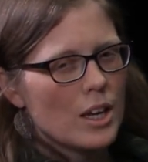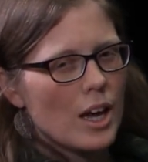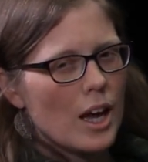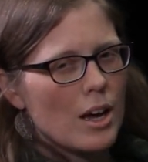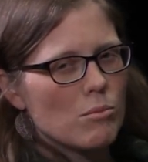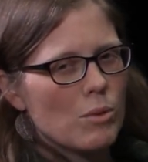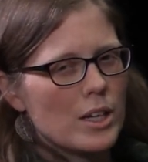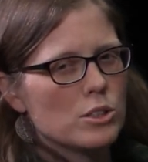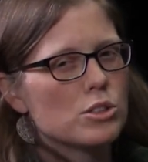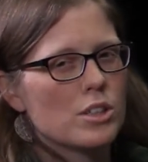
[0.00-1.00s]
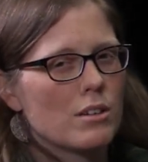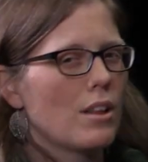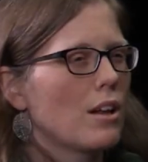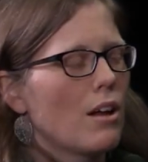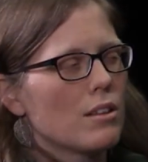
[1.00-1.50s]
um, and share
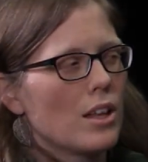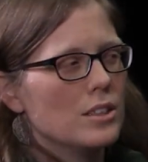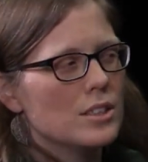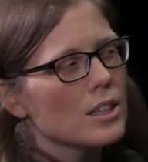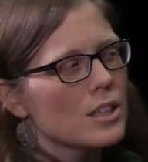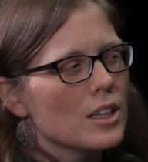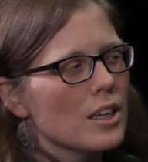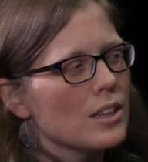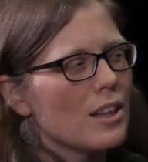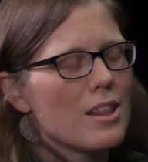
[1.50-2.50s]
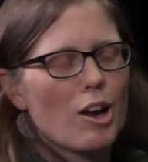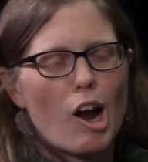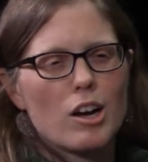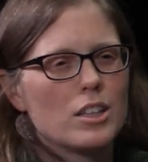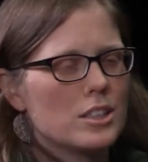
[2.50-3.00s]
that authentically, then there
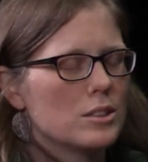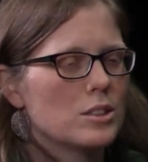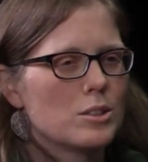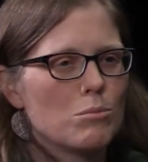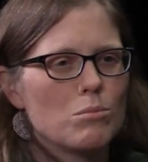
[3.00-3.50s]
are these